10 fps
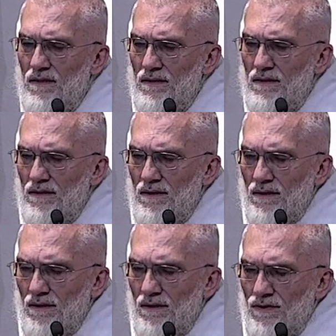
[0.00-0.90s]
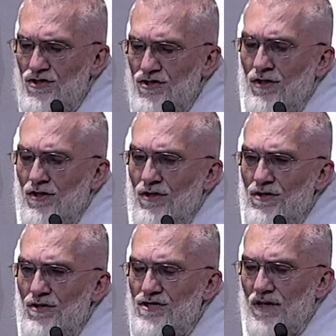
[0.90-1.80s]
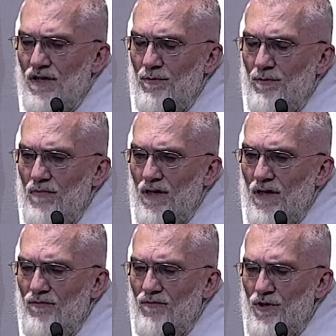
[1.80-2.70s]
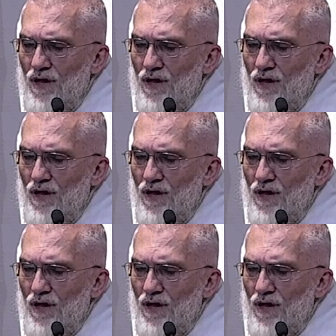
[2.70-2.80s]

scourge of, of pornography.